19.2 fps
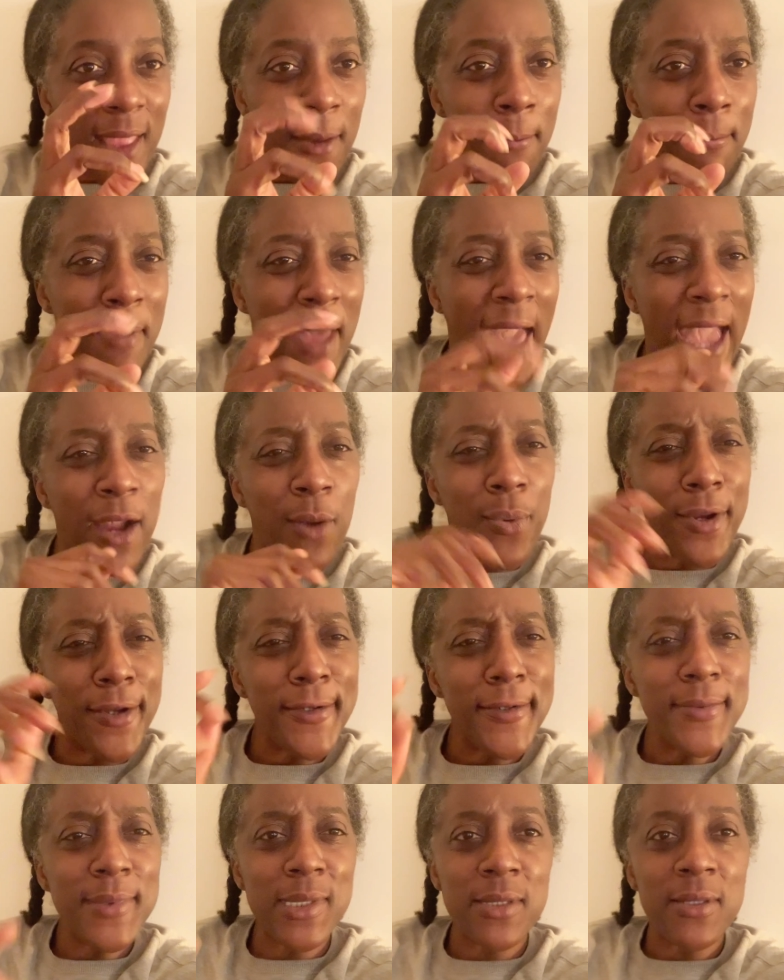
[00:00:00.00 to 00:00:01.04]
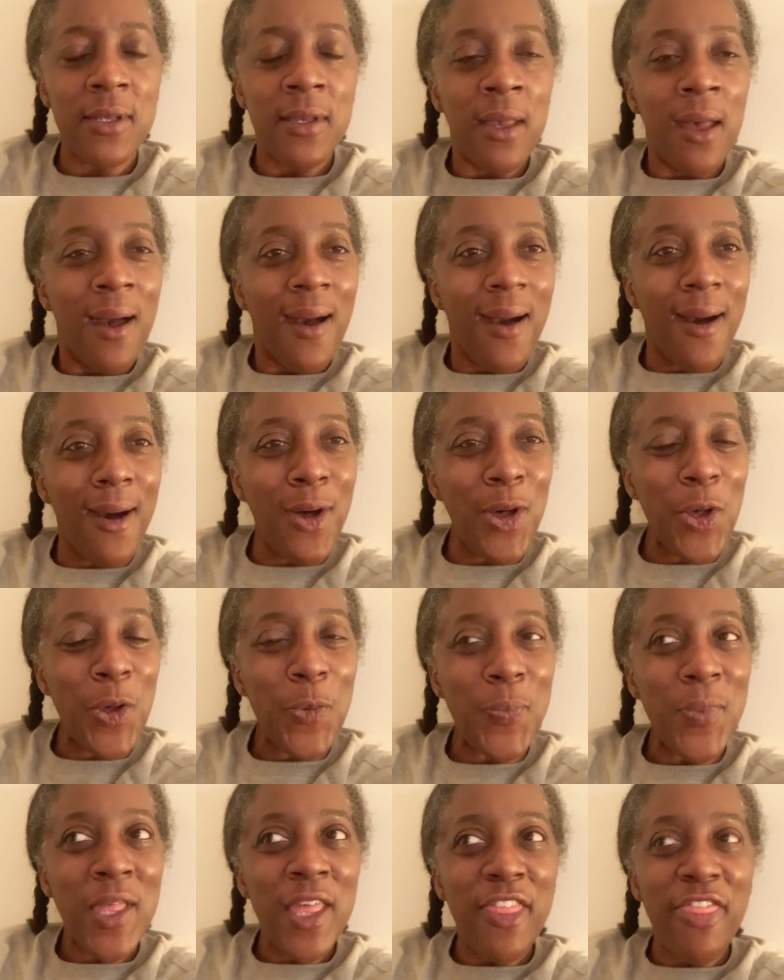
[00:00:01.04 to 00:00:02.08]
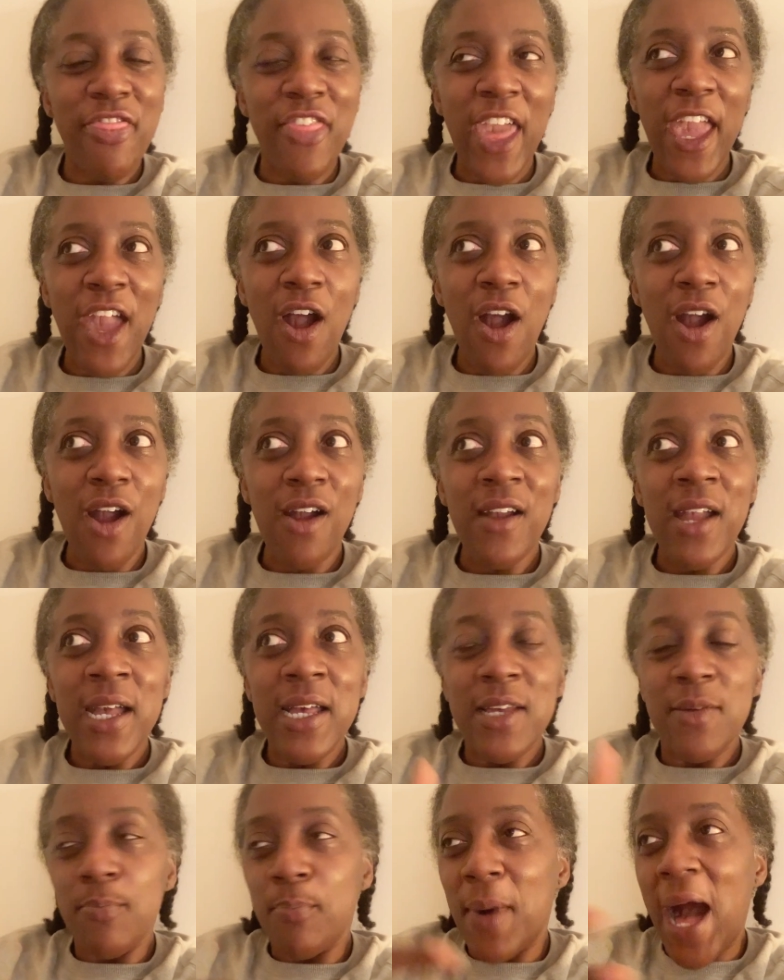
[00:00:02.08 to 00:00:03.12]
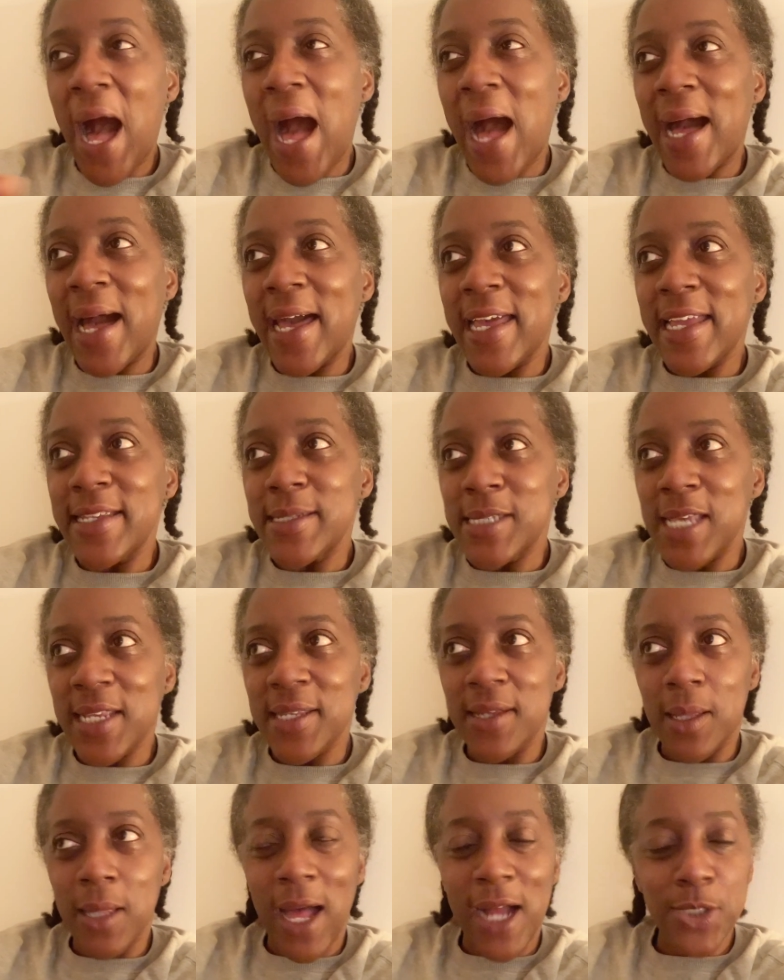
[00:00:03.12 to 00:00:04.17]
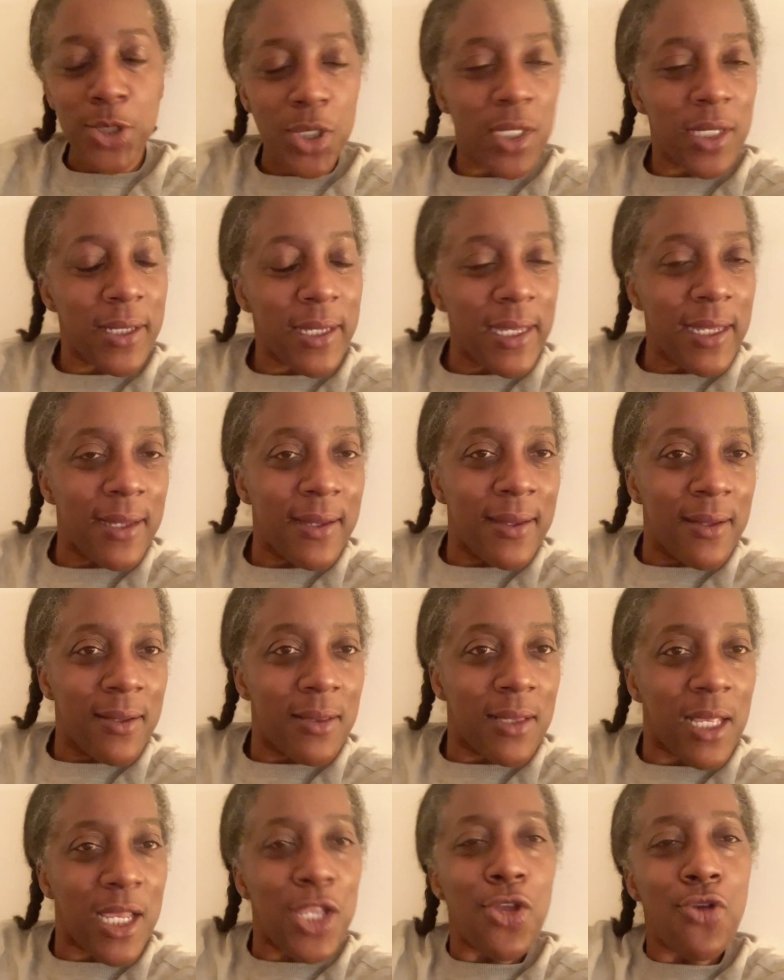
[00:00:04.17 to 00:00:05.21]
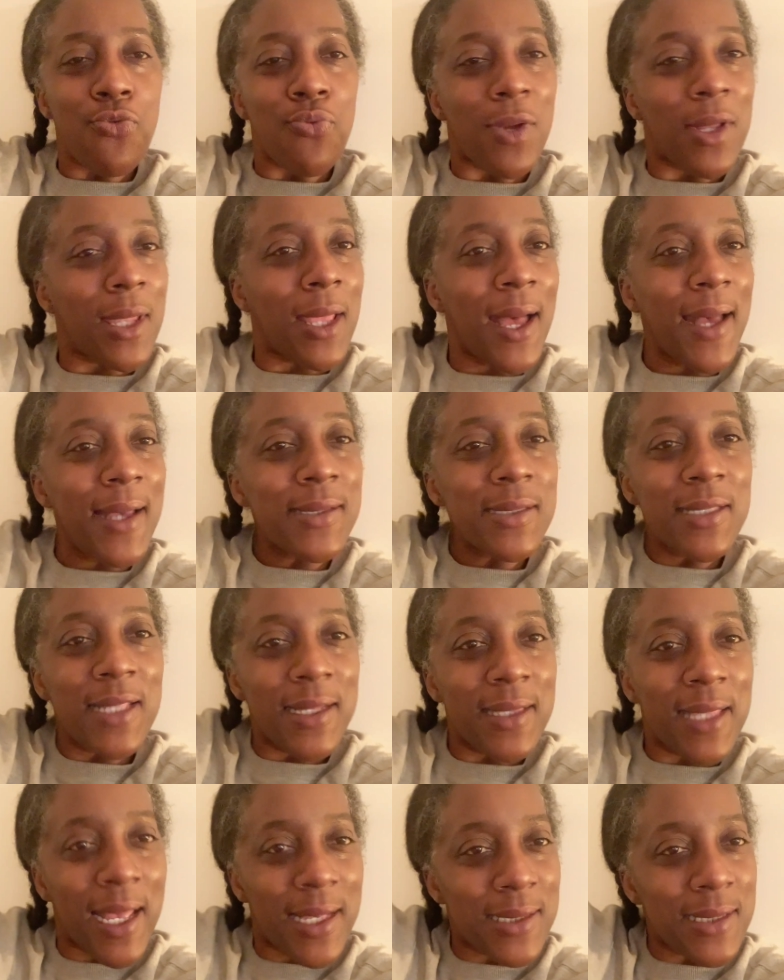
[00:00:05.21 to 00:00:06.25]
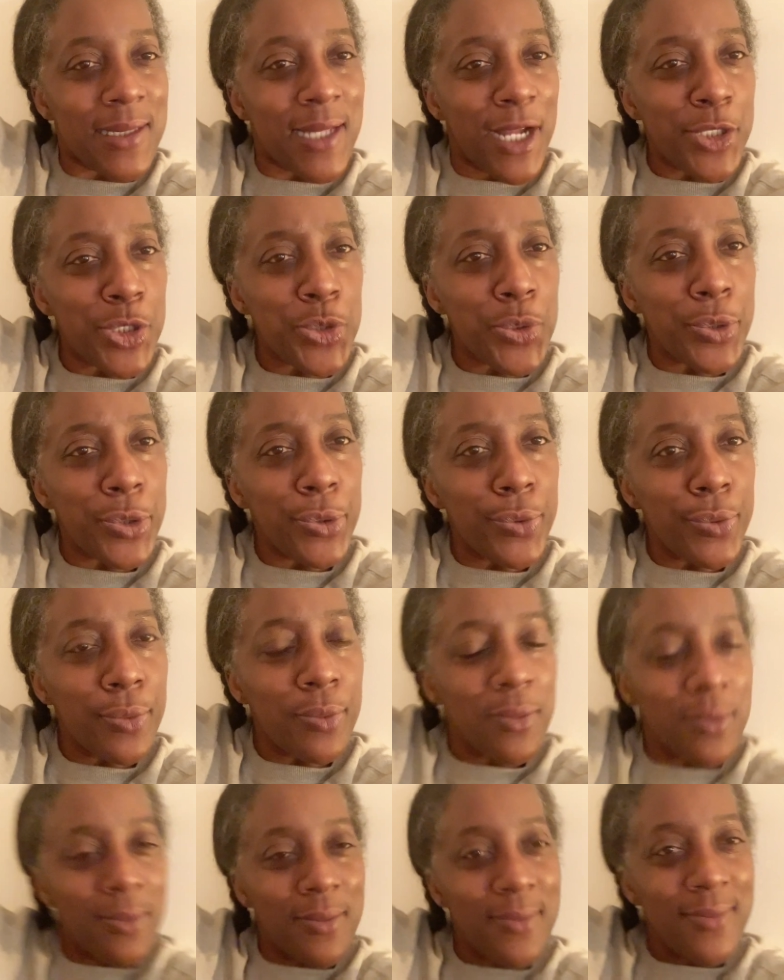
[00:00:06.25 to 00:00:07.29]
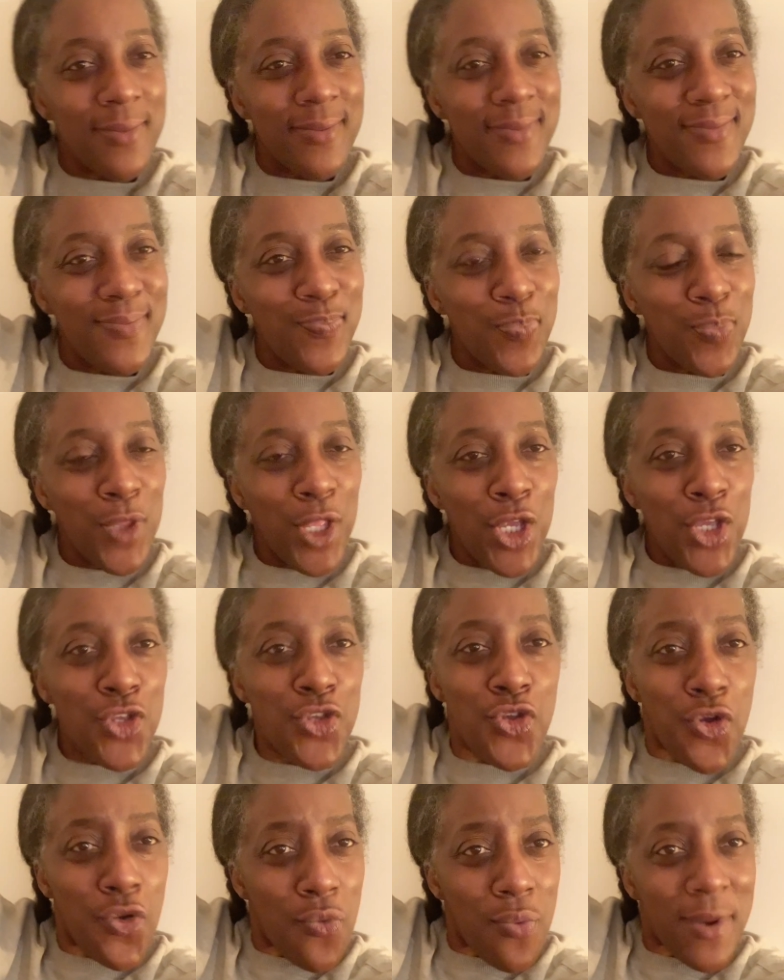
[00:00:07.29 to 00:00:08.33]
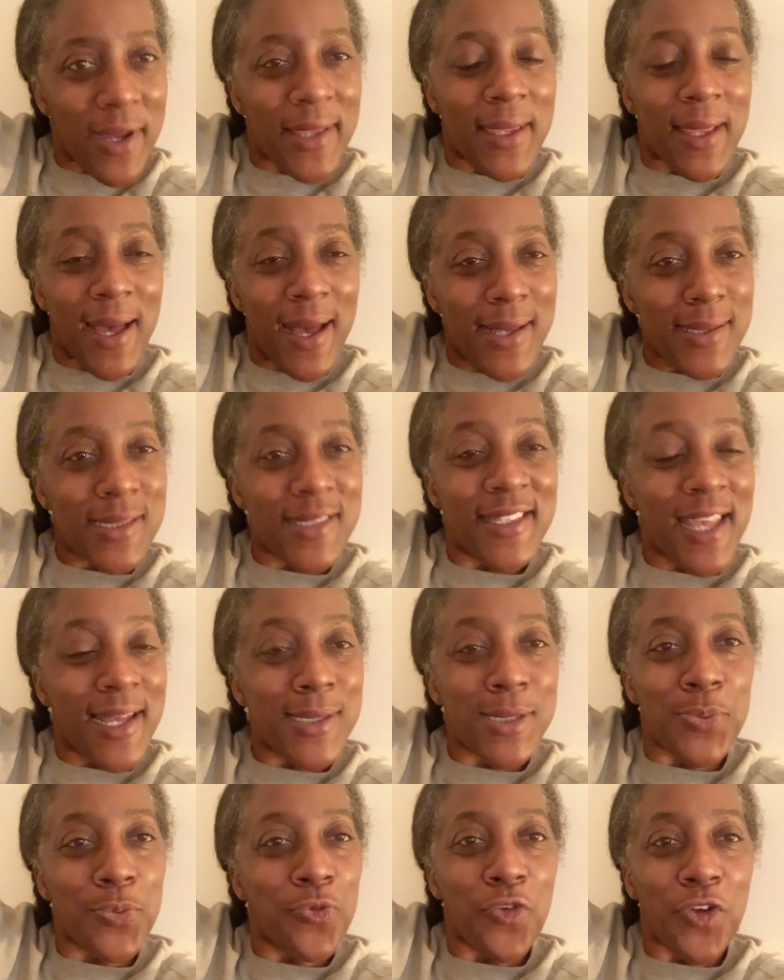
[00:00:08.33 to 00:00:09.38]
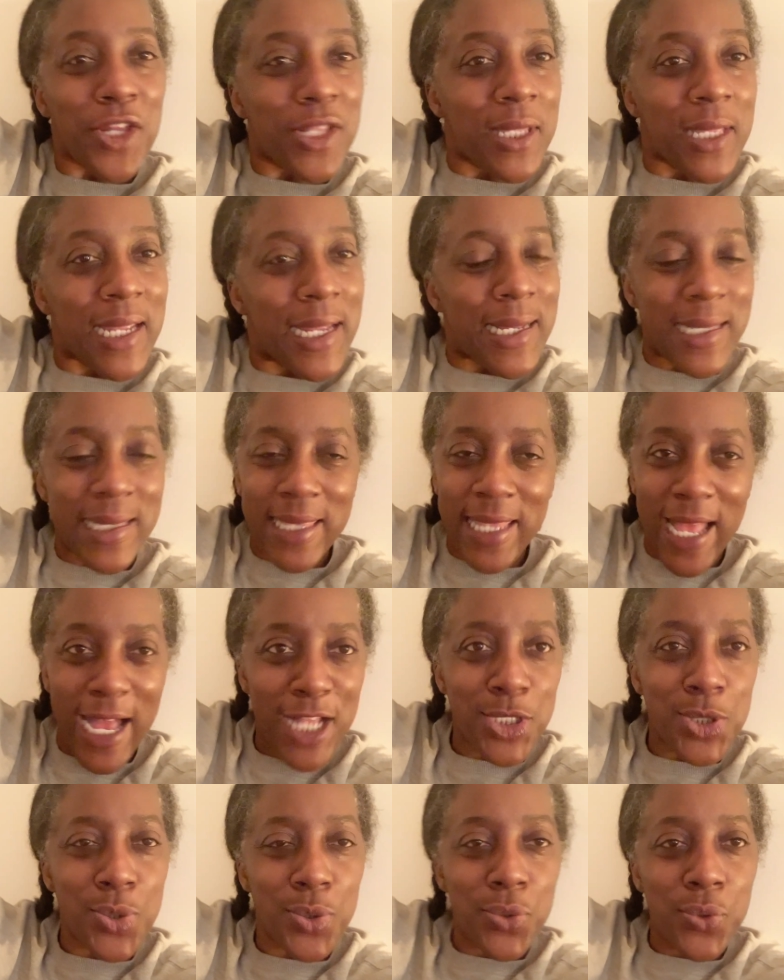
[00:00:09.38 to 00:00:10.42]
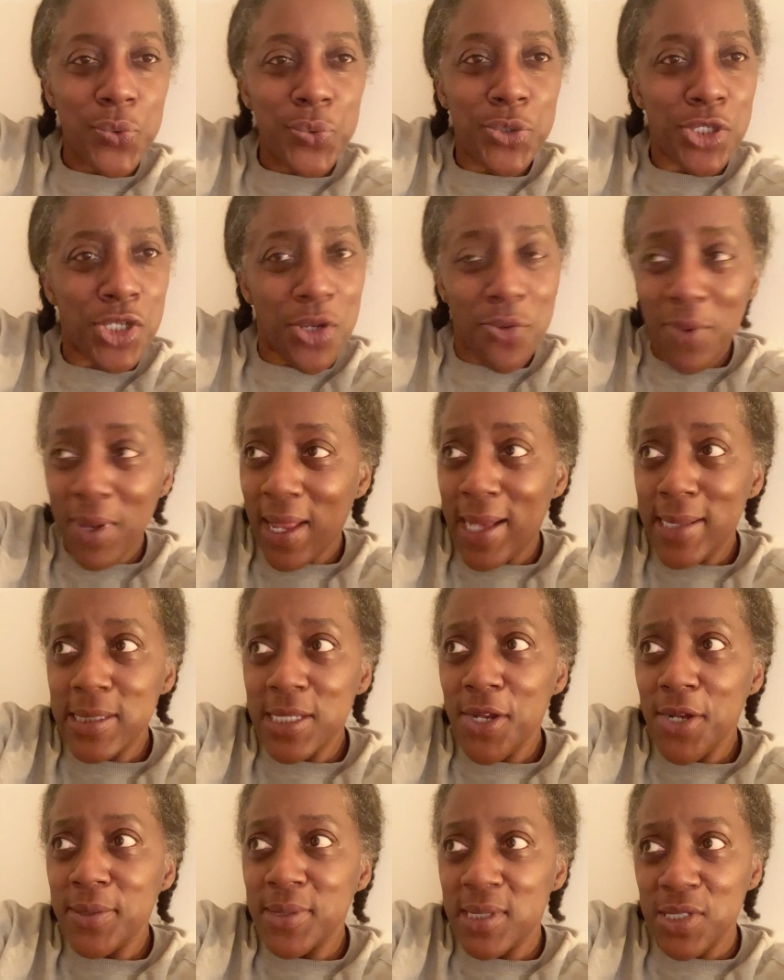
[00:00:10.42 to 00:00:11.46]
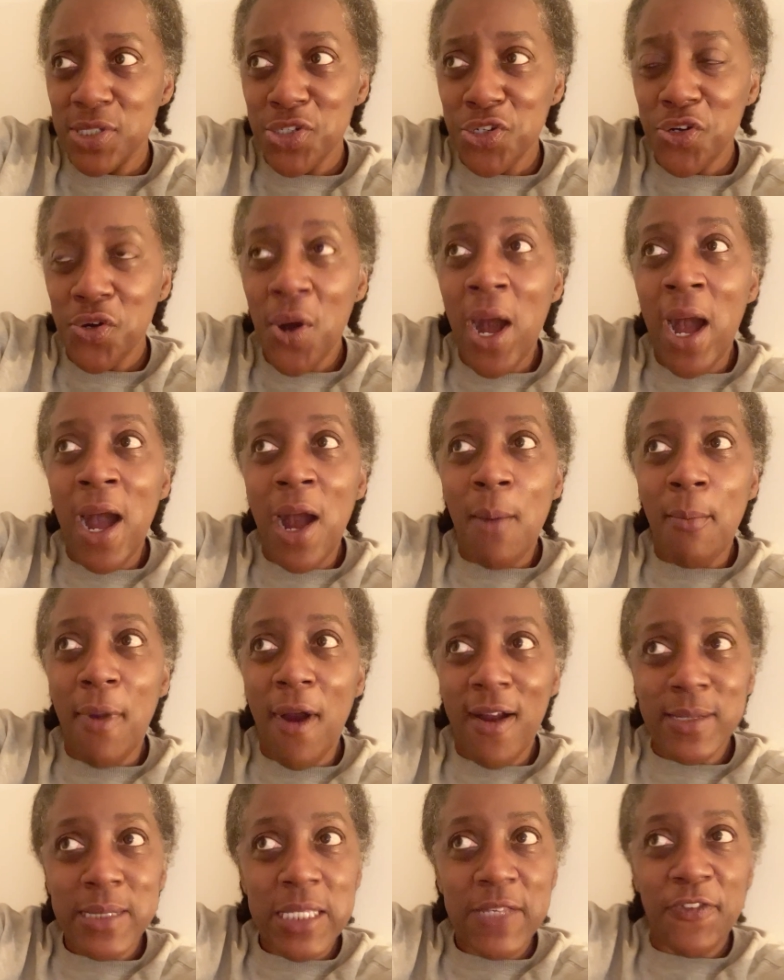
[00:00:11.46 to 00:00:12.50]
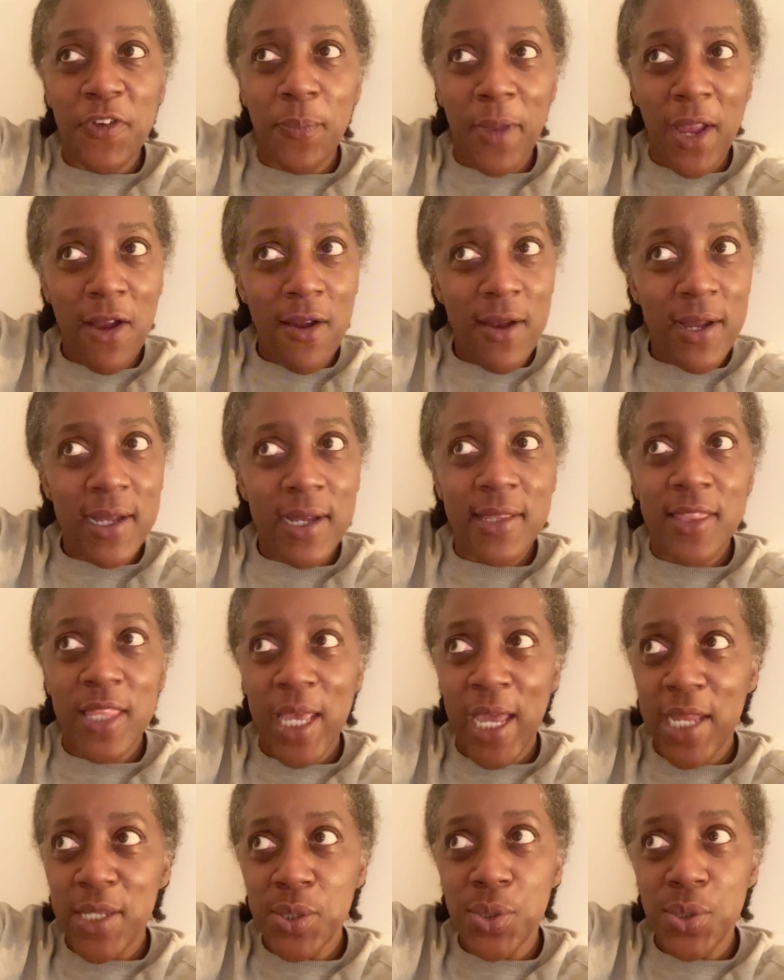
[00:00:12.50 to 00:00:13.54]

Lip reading: backwards. They are behind technologically. Then you realize that that's not true. You realize that's really not true. Do you realize there are still parts of America that